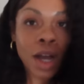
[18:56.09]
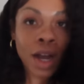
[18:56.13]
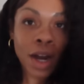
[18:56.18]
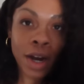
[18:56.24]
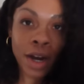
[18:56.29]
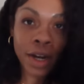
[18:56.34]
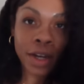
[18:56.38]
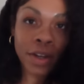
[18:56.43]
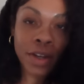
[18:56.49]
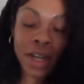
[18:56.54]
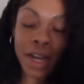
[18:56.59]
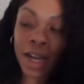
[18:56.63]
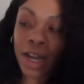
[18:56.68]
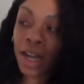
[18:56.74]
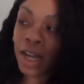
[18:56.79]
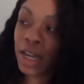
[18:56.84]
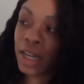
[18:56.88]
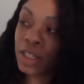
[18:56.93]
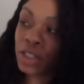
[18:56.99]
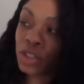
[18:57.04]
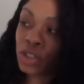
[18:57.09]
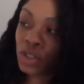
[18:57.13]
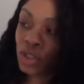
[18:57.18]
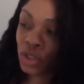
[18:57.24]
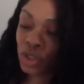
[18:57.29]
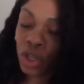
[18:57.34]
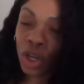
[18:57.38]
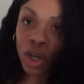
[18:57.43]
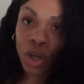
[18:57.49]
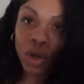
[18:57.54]
All right, you guys.
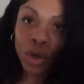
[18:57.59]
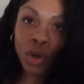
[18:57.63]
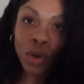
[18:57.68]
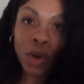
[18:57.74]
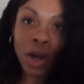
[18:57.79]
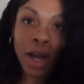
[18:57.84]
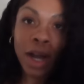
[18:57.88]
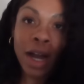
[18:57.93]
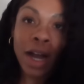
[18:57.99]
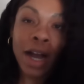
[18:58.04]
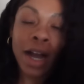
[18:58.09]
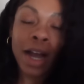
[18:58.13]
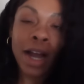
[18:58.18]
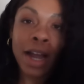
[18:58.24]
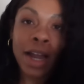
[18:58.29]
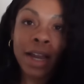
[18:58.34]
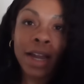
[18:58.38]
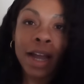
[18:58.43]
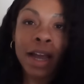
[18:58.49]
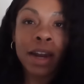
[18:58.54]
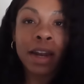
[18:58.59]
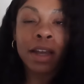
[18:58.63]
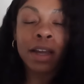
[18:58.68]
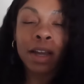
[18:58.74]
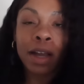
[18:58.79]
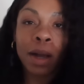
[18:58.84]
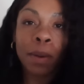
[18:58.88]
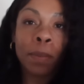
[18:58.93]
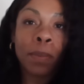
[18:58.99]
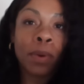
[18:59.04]
So I got
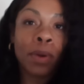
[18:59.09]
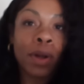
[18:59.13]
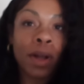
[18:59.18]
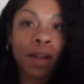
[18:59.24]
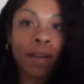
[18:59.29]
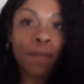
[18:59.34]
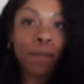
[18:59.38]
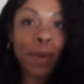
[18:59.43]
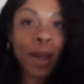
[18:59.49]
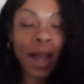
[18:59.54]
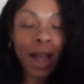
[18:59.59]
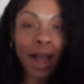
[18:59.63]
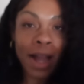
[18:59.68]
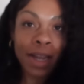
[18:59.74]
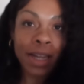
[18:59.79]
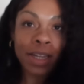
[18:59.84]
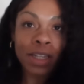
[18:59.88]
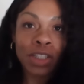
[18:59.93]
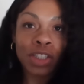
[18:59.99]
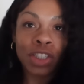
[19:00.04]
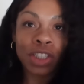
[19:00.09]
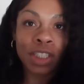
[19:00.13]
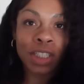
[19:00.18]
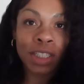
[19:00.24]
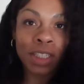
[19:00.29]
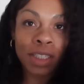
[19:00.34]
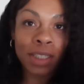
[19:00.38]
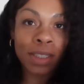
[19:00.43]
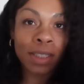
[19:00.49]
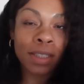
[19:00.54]
a couple of
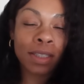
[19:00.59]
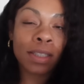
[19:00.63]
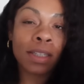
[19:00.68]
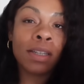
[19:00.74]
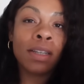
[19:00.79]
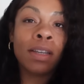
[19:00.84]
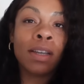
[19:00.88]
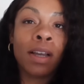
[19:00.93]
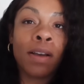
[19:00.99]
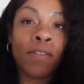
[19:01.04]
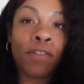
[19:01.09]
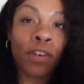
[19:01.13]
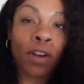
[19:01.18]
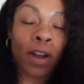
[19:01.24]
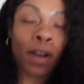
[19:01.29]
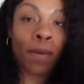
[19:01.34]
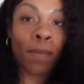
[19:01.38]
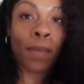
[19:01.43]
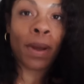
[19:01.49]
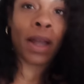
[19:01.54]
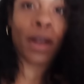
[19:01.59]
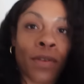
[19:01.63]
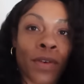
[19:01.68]
packages from my